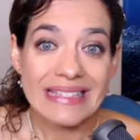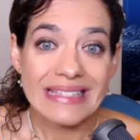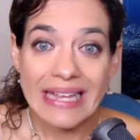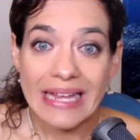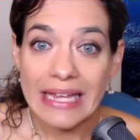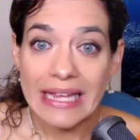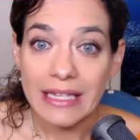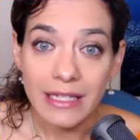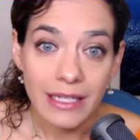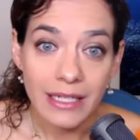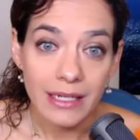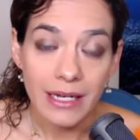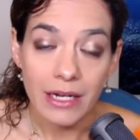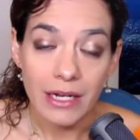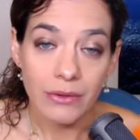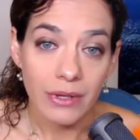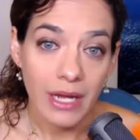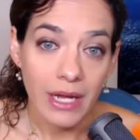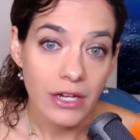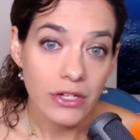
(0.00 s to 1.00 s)
saline
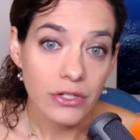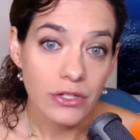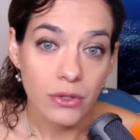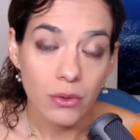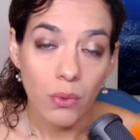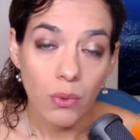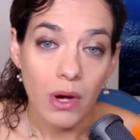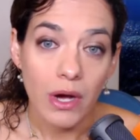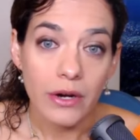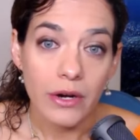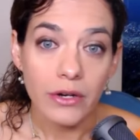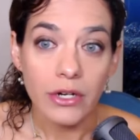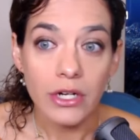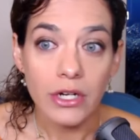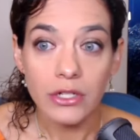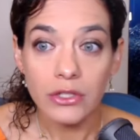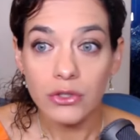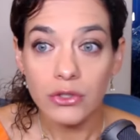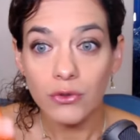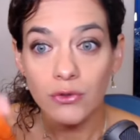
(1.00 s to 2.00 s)
irrigation or water
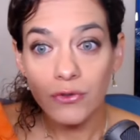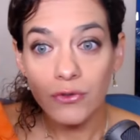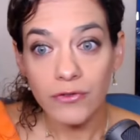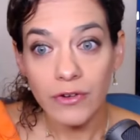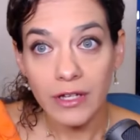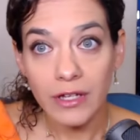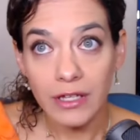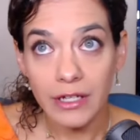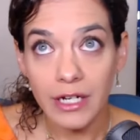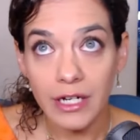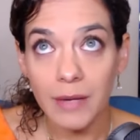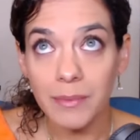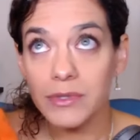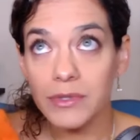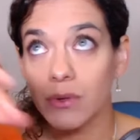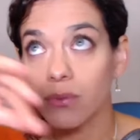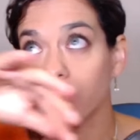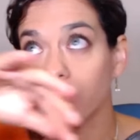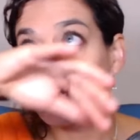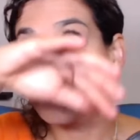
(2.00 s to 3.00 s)
to fill it up
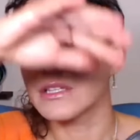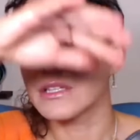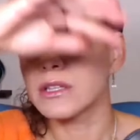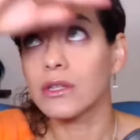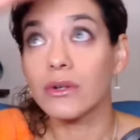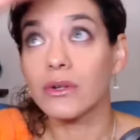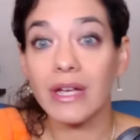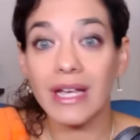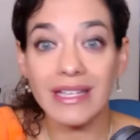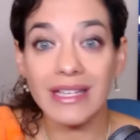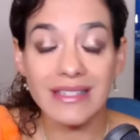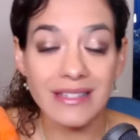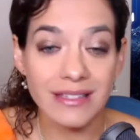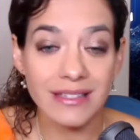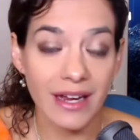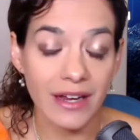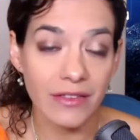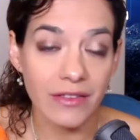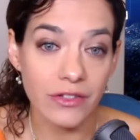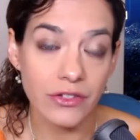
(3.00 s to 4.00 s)
so we can look
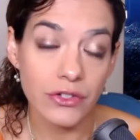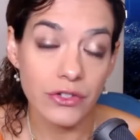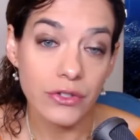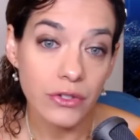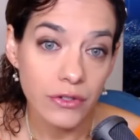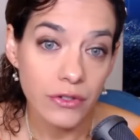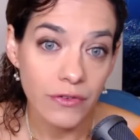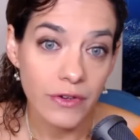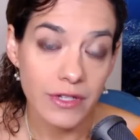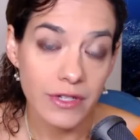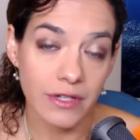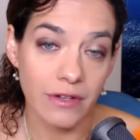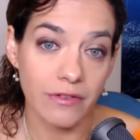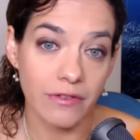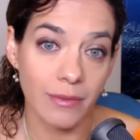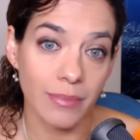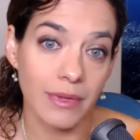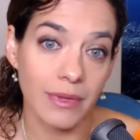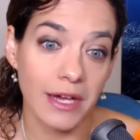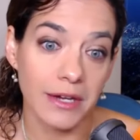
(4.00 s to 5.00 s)
inside the surface of
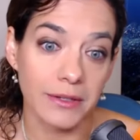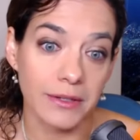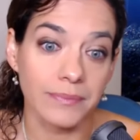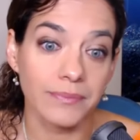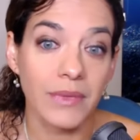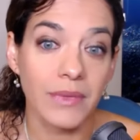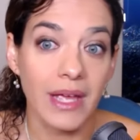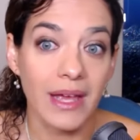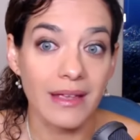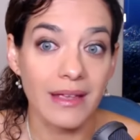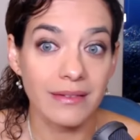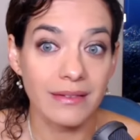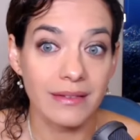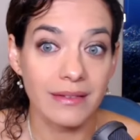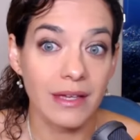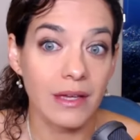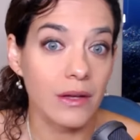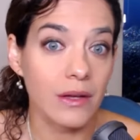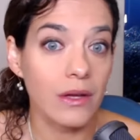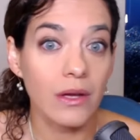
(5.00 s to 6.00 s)
the bladder and
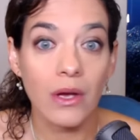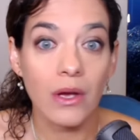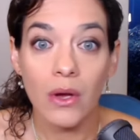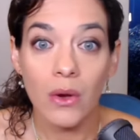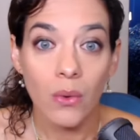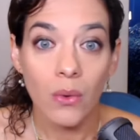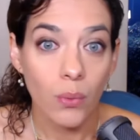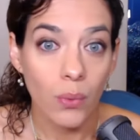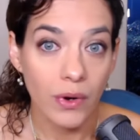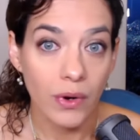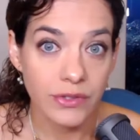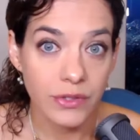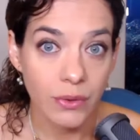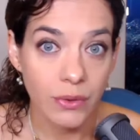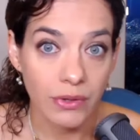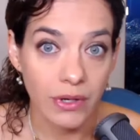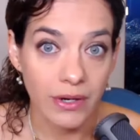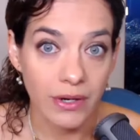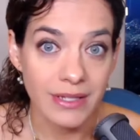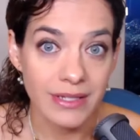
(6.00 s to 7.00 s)
see what's
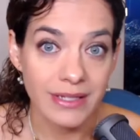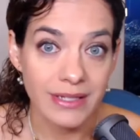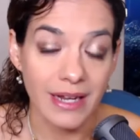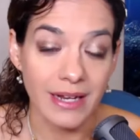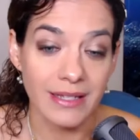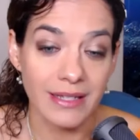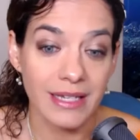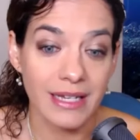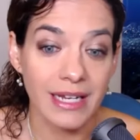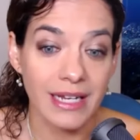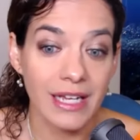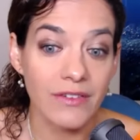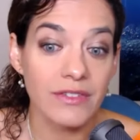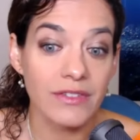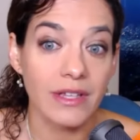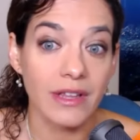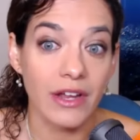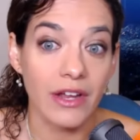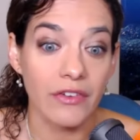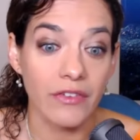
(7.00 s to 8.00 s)
going on inside. It's going to give us
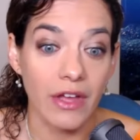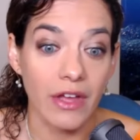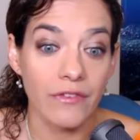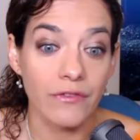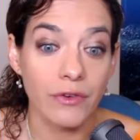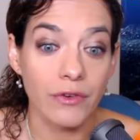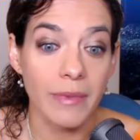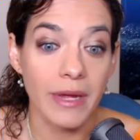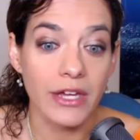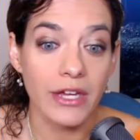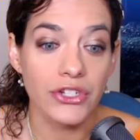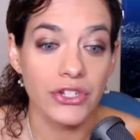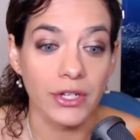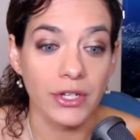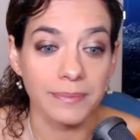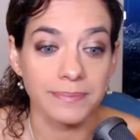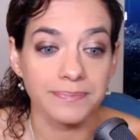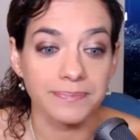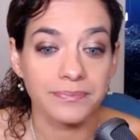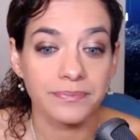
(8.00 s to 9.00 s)
a lot of
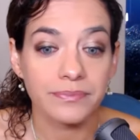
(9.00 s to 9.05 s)
information.